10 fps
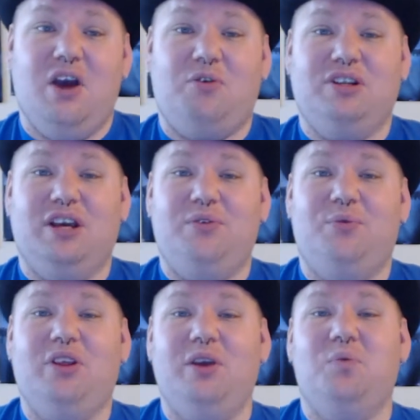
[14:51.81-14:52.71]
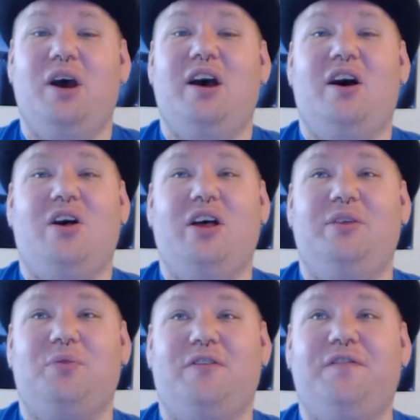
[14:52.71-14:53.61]
were done really well
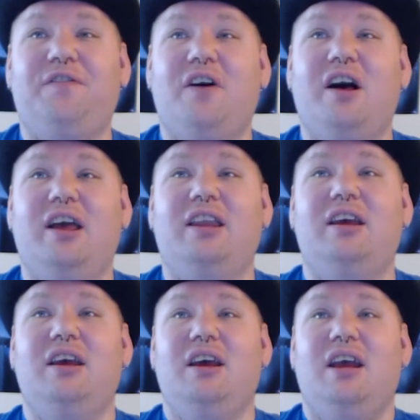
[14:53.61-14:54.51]
and were fun,